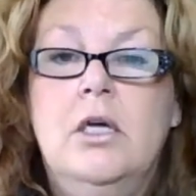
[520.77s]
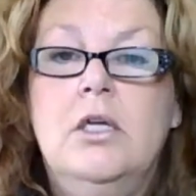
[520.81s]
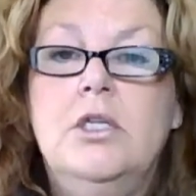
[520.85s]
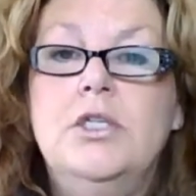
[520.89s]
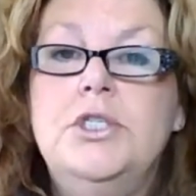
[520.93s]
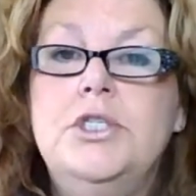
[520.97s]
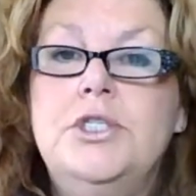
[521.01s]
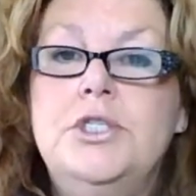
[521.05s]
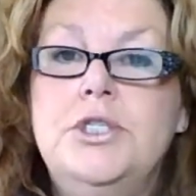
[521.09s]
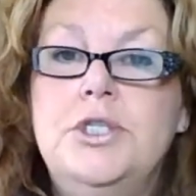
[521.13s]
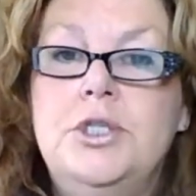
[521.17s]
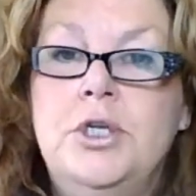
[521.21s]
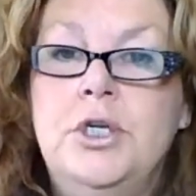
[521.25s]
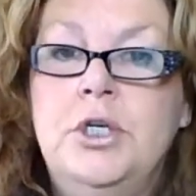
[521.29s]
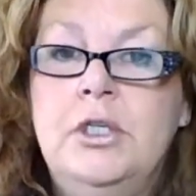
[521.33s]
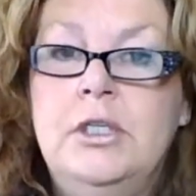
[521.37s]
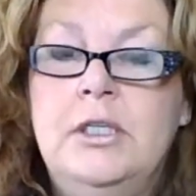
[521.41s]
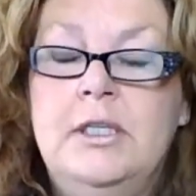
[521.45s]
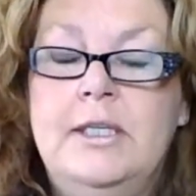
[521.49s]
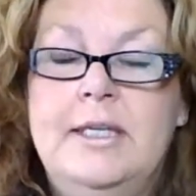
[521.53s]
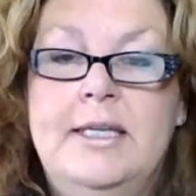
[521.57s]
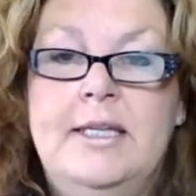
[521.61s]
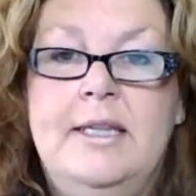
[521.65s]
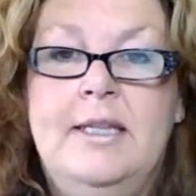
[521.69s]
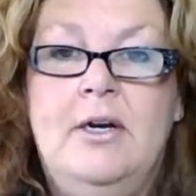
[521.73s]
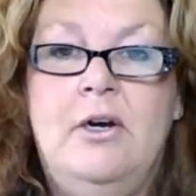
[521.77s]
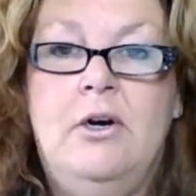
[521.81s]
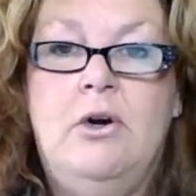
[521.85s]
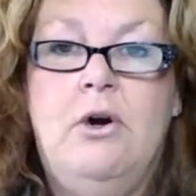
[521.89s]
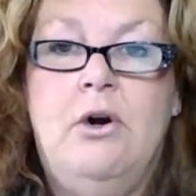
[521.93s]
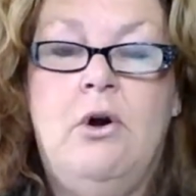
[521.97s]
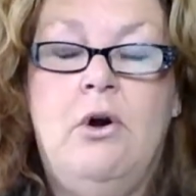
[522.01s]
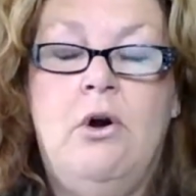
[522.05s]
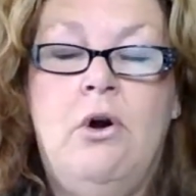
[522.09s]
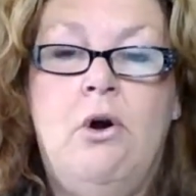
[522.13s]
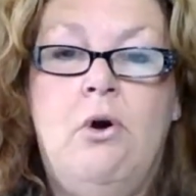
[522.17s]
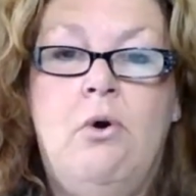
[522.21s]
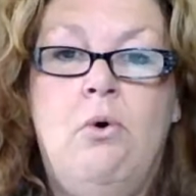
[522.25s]
Certainly there
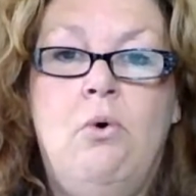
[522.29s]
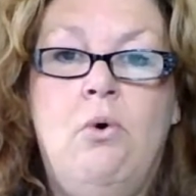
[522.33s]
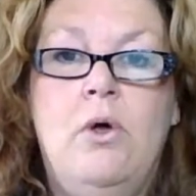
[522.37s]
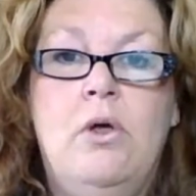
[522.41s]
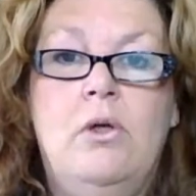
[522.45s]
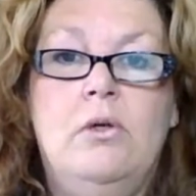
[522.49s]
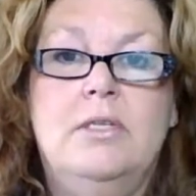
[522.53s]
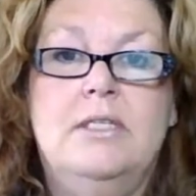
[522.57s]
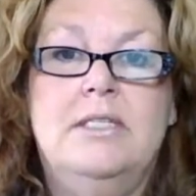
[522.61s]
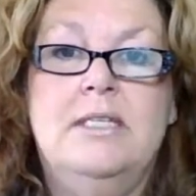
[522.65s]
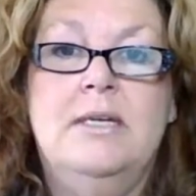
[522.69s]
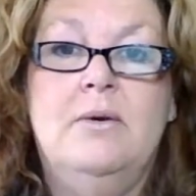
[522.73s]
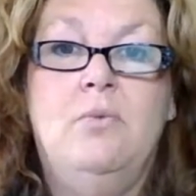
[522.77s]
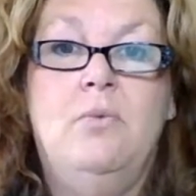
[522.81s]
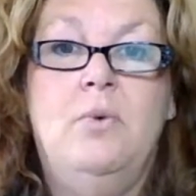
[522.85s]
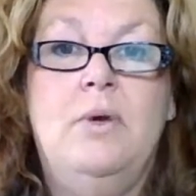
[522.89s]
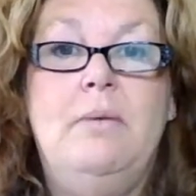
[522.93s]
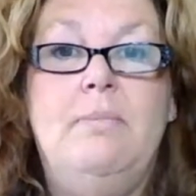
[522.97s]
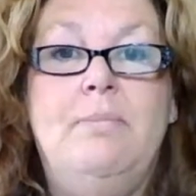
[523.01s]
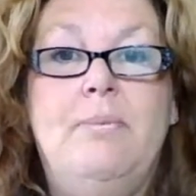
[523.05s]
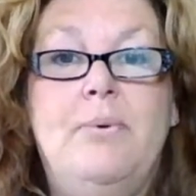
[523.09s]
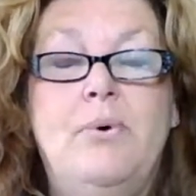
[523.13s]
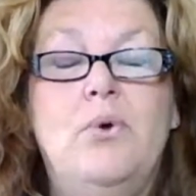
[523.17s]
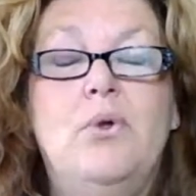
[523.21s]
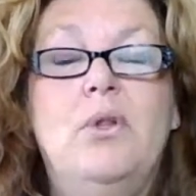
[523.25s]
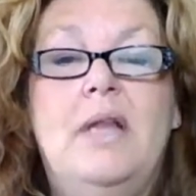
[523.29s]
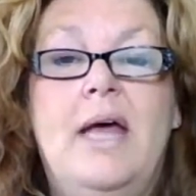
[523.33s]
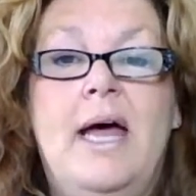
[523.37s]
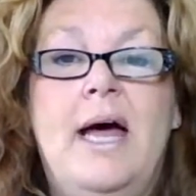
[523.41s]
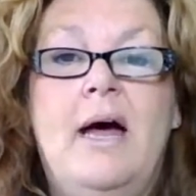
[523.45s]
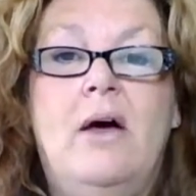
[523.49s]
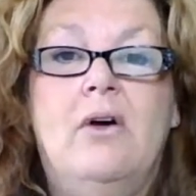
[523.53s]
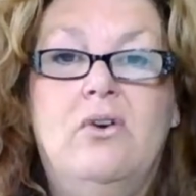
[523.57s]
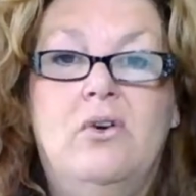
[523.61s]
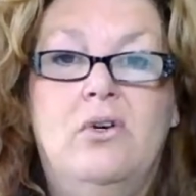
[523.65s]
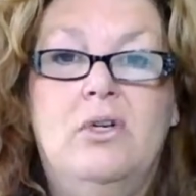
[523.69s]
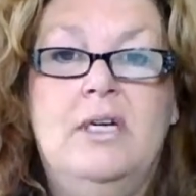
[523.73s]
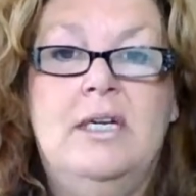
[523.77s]
are oils that we pull
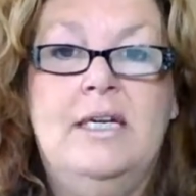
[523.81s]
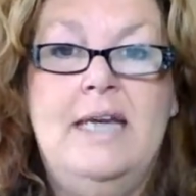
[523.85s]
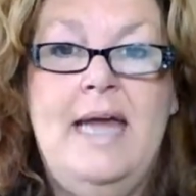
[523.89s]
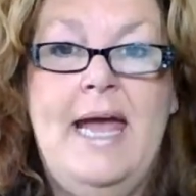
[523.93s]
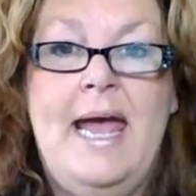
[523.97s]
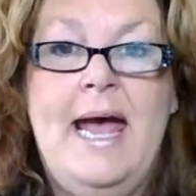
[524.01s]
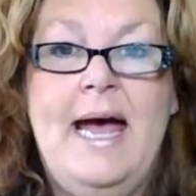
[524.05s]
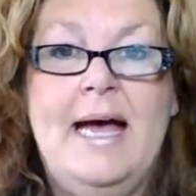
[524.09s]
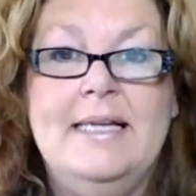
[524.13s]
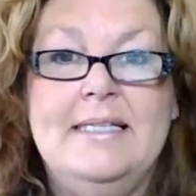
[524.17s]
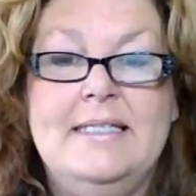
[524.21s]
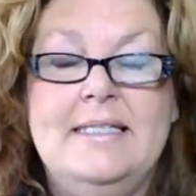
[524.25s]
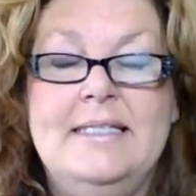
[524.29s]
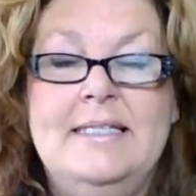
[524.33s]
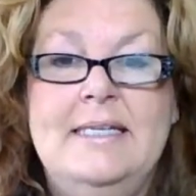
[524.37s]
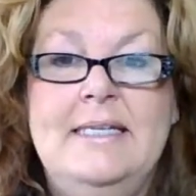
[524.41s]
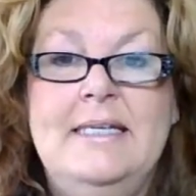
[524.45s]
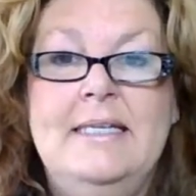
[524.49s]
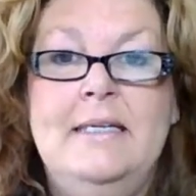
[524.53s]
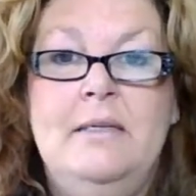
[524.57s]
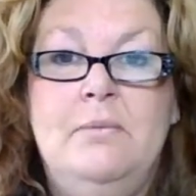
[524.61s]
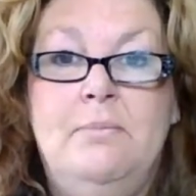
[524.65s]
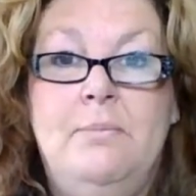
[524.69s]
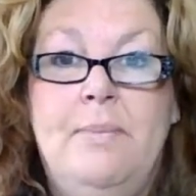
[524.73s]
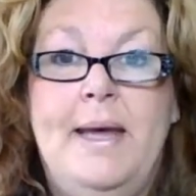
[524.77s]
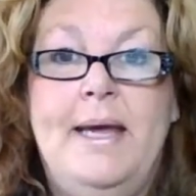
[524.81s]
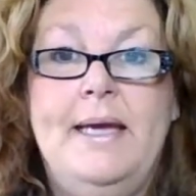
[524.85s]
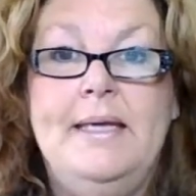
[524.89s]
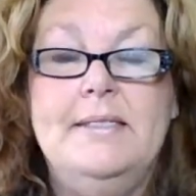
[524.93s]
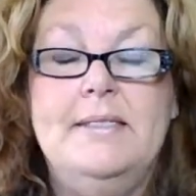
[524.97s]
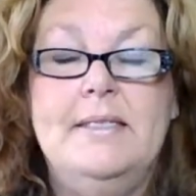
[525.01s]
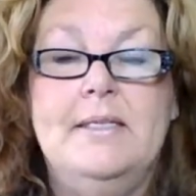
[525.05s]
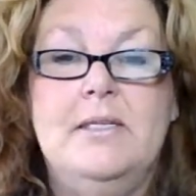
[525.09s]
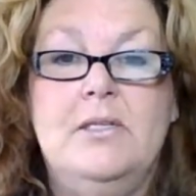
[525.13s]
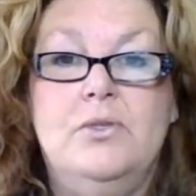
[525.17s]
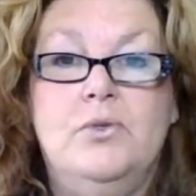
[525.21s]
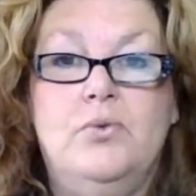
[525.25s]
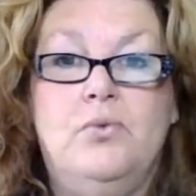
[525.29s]
out on an as-needed
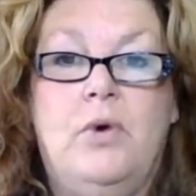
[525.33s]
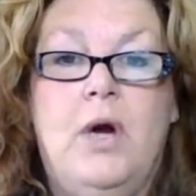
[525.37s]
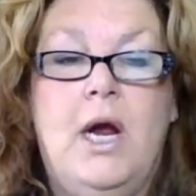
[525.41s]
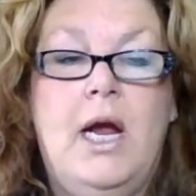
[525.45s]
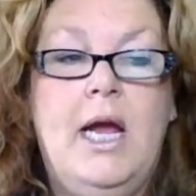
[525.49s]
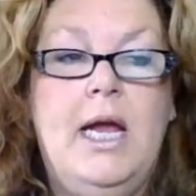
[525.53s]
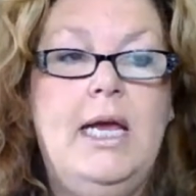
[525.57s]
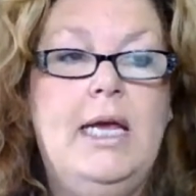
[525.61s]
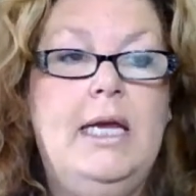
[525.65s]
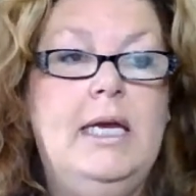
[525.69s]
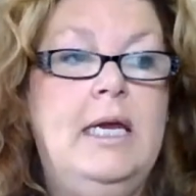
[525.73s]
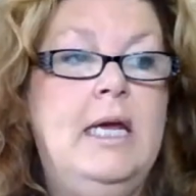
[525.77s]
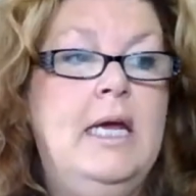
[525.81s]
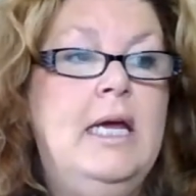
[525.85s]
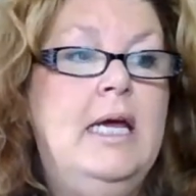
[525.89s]
basis, right?